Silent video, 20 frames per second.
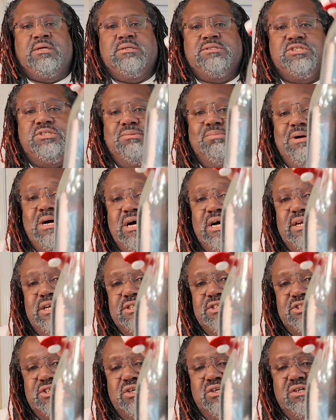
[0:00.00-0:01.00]
Some honey
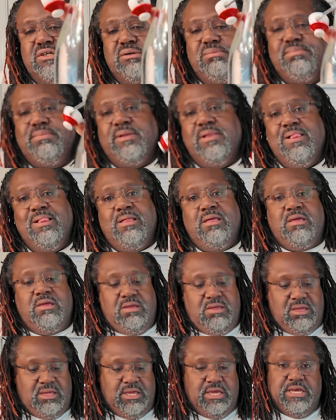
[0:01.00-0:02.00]
syrup.
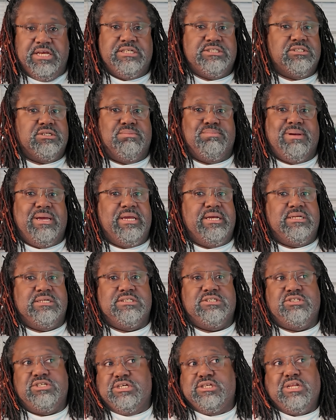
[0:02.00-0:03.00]
Easy to make.
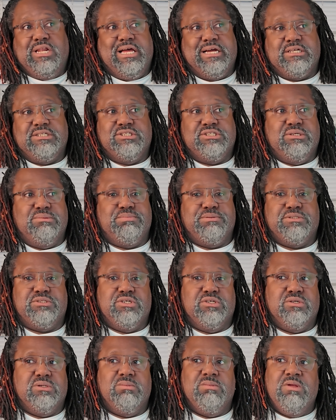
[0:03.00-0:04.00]
It's just like a simple
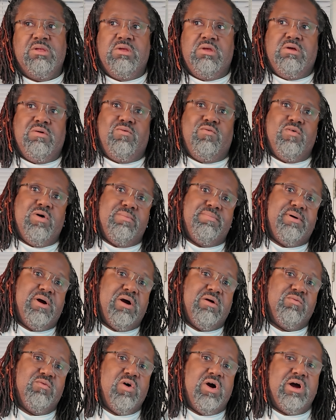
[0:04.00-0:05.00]
syrup. 1
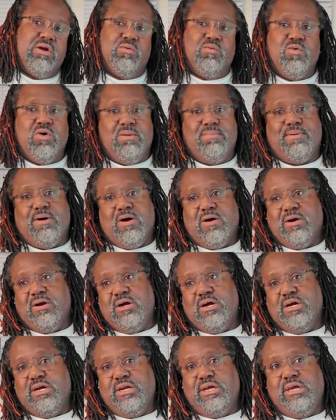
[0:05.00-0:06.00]
part water, 1 part
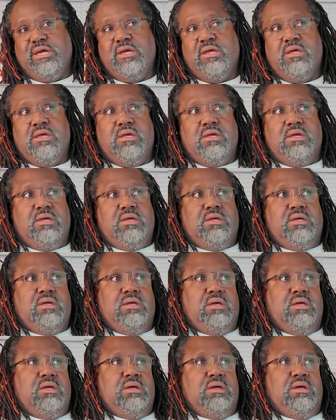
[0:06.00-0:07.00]
honey.
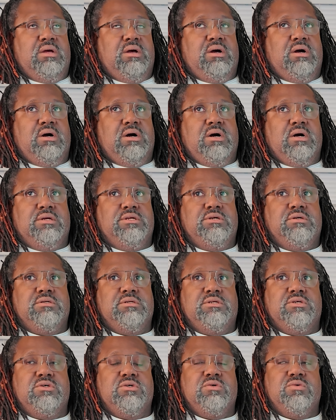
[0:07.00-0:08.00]
You
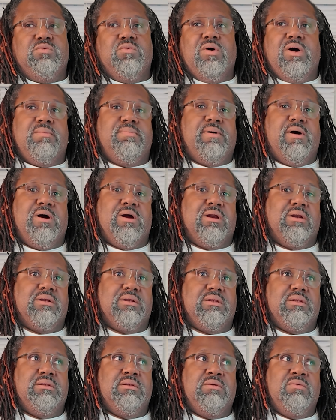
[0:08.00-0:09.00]
can do 1
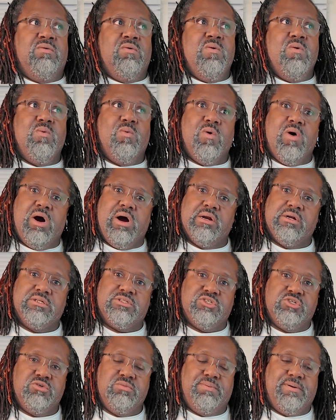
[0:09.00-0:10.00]
part water,
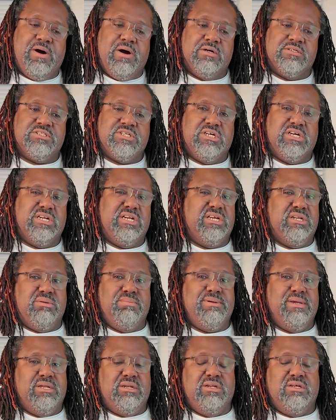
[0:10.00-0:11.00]
2 parts honey. It'll
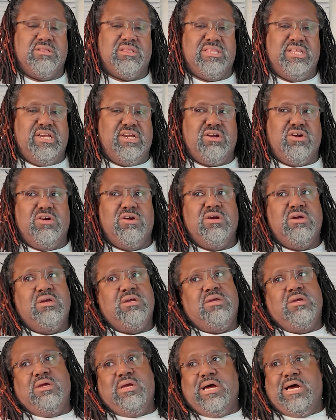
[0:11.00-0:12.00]
be a little thicker.
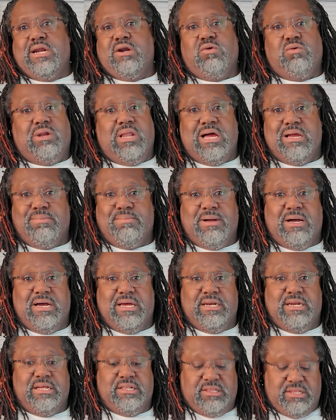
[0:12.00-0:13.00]
I don't like
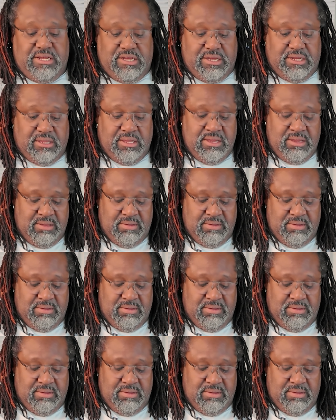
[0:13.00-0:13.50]
mine that thick.